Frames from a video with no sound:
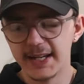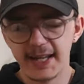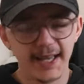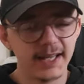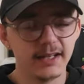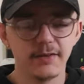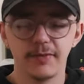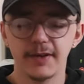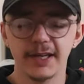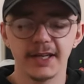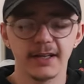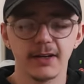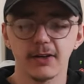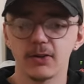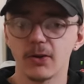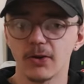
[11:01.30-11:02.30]
anything
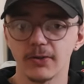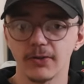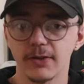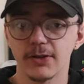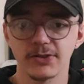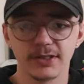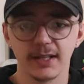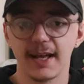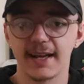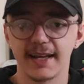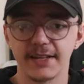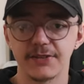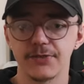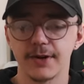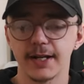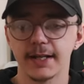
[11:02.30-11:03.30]
along those
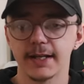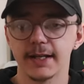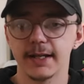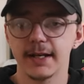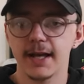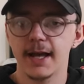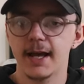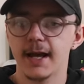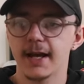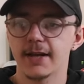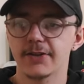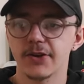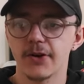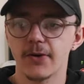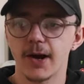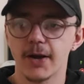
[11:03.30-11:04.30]
lines, really.
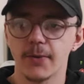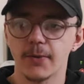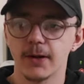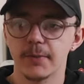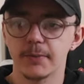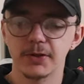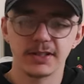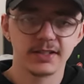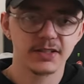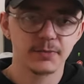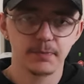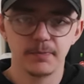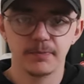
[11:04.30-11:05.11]
So I want to put